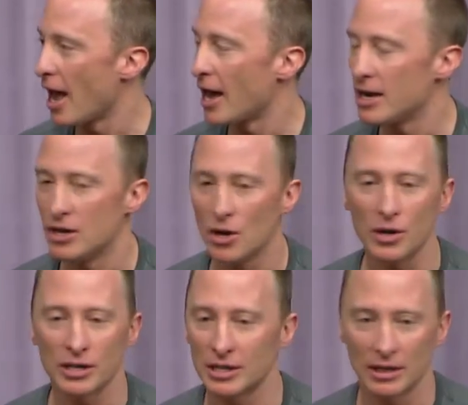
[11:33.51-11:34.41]
And he
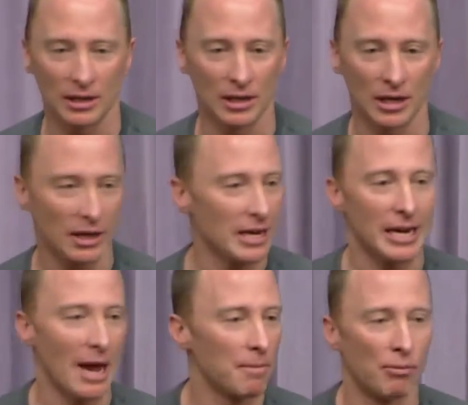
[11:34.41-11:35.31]
noticed that the thing
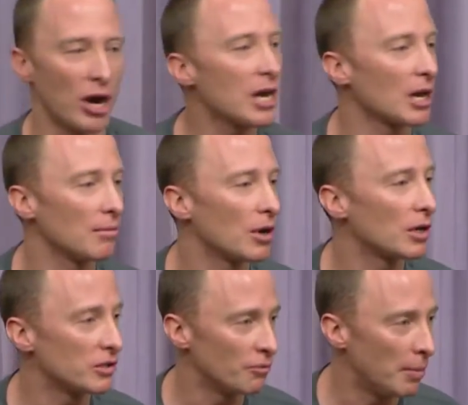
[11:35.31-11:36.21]
kept breaking
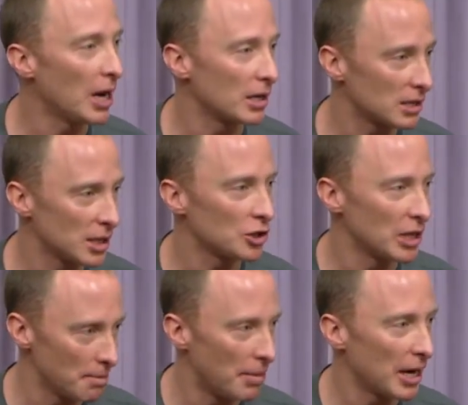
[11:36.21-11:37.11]
because of bugs,
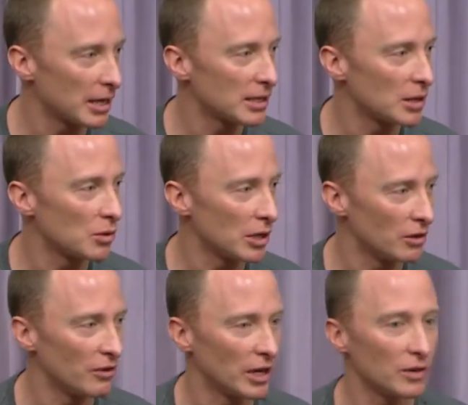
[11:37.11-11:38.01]
literally bugs that were in
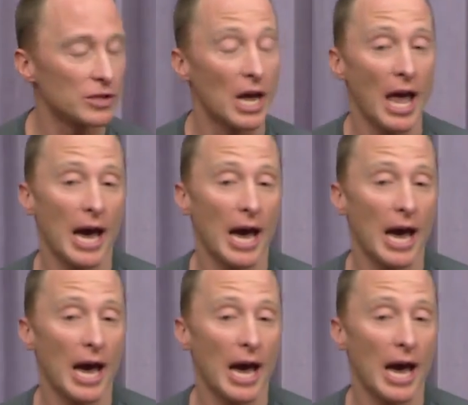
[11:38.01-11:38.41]
the valves.